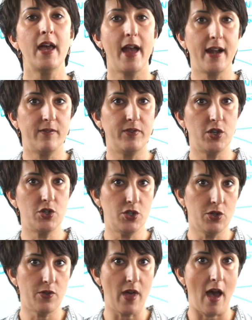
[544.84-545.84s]
and if you
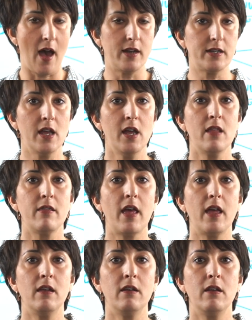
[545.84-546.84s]
do that,
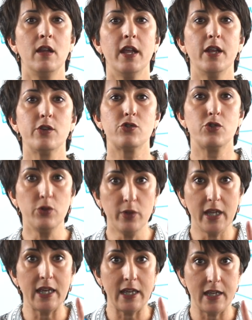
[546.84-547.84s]
then it
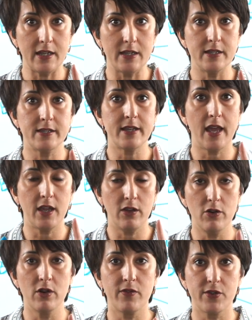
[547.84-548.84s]
truly is a
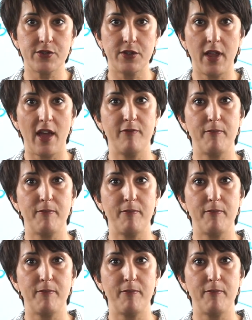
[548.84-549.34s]
universal life